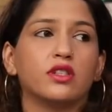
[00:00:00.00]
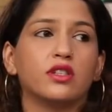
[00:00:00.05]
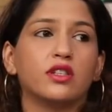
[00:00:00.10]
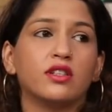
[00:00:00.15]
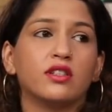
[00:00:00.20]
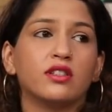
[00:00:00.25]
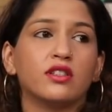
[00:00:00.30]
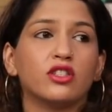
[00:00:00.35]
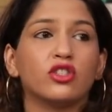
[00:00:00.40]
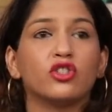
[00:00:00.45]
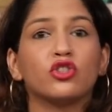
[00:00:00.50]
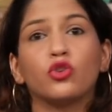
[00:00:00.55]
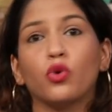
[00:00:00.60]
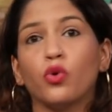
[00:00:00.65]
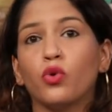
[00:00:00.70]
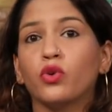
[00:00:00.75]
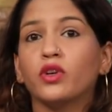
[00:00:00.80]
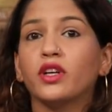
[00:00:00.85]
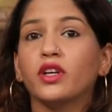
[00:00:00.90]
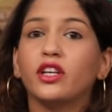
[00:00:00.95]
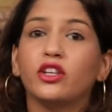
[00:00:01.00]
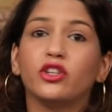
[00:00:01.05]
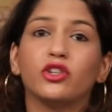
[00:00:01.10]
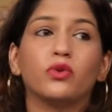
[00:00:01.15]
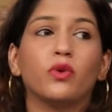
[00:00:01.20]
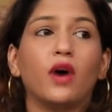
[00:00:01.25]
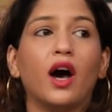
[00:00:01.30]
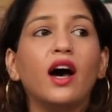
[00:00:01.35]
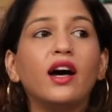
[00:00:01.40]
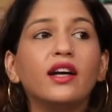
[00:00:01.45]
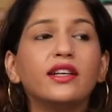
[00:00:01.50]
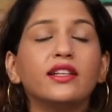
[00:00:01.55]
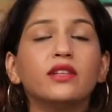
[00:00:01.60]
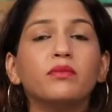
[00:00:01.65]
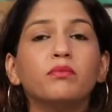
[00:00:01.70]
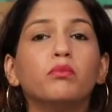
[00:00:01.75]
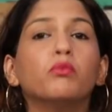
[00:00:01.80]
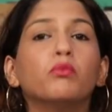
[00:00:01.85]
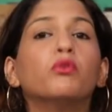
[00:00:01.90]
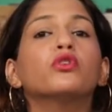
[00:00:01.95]
turns stone into art,
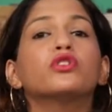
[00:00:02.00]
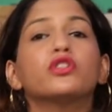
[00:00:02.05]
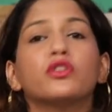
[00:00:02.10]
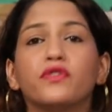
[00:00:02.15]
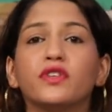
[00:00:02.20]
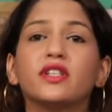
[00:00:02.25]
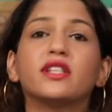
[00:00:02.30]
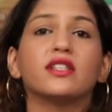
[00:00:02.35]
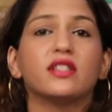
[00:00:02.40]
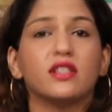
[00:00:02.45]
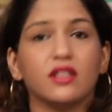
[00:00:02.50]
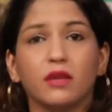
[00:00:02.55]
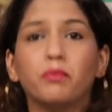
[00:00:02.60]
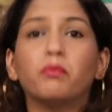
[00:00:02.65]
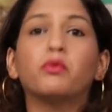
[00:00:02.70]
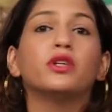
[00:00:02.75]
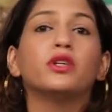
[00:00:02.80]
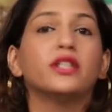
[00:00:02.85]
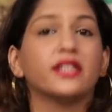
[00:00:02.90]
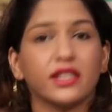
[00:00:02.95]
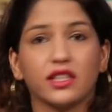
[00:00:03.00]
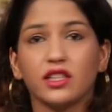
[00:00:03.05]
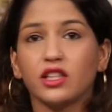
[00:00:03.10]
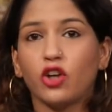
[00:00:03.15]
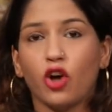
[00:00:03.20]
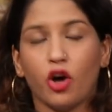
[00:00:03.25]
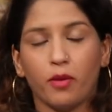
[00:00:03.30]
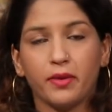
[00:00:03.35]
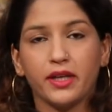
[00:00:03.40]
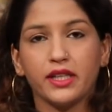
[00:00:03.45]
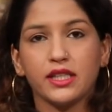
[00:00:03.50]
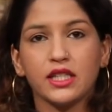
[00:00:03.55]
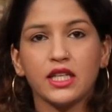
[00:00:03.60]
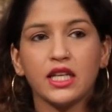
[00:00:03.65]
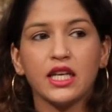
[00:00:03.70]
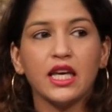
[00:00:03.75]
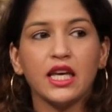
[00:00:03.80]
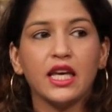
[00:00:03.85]
and most of it is a political comment.